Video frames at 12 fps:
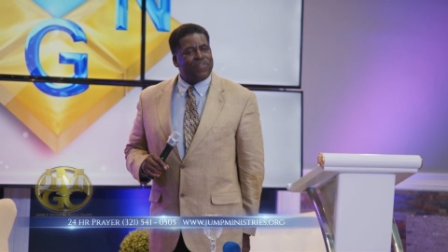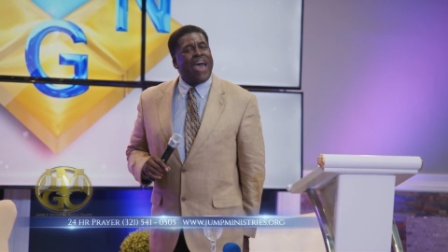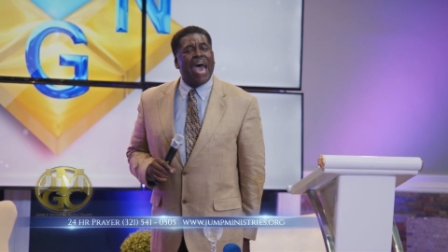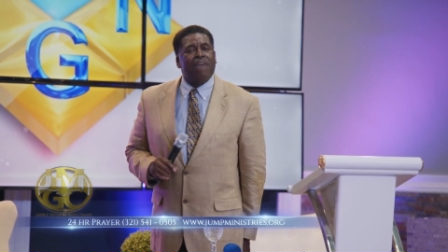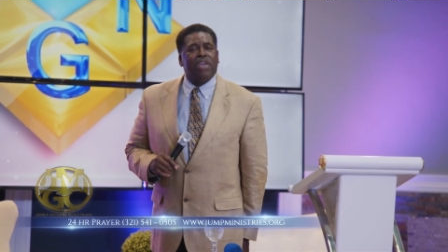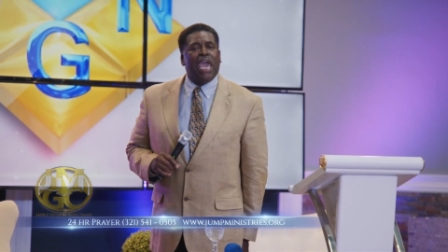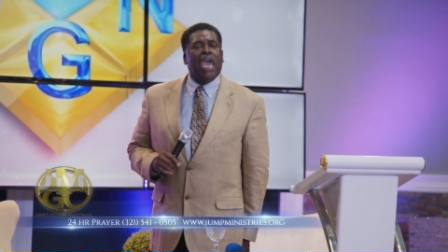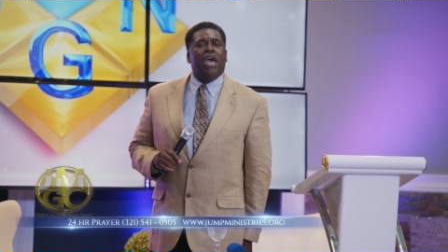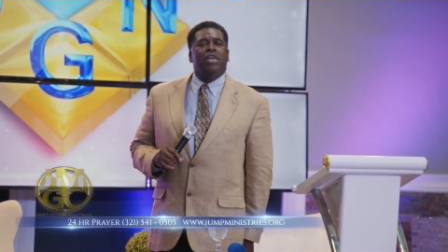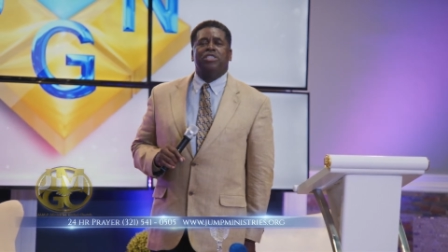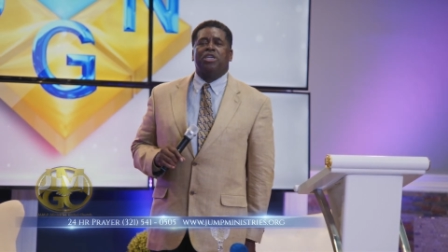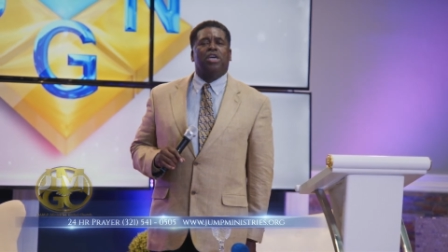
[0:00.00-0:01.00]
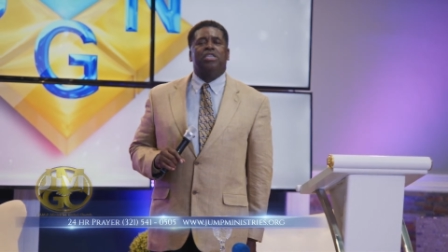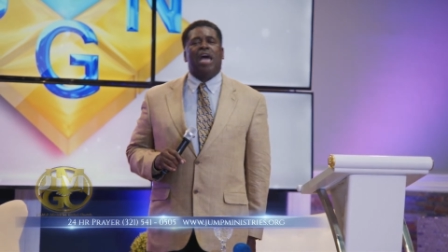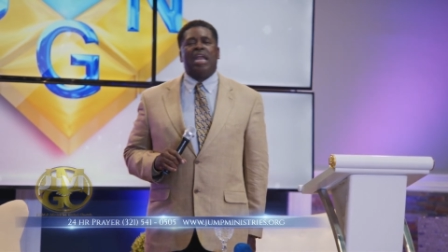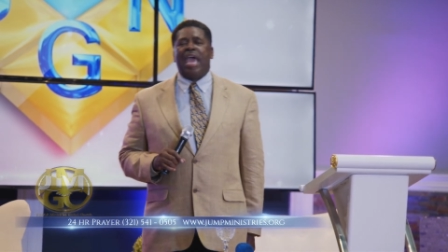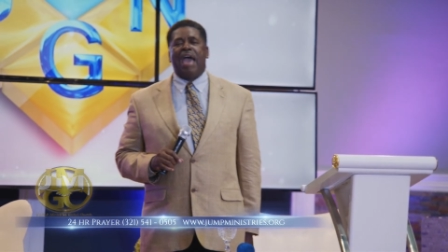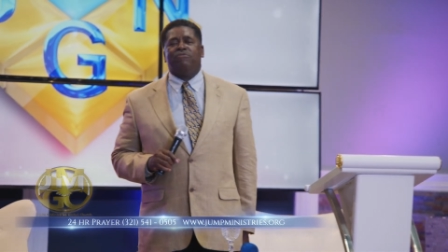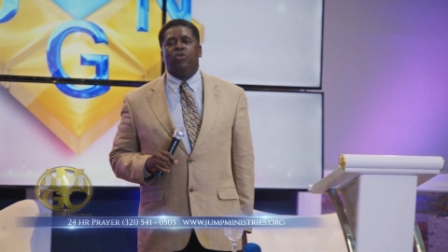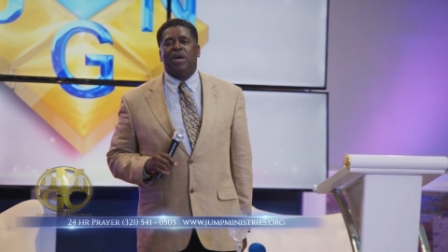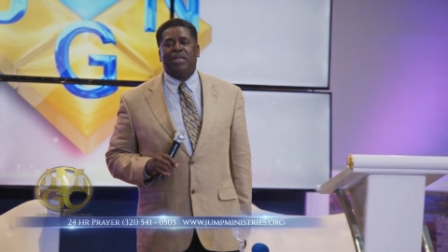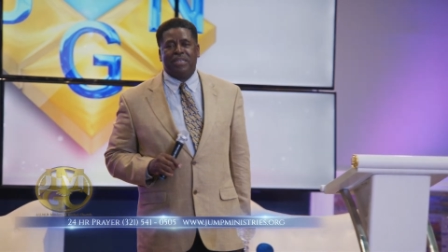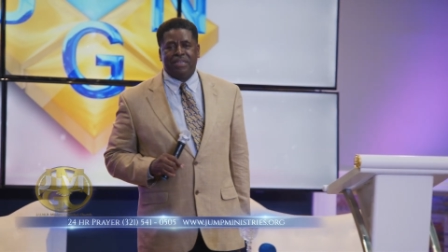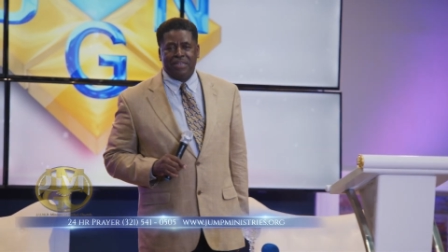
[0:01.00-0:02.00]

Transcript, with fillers: Five years and could not have one.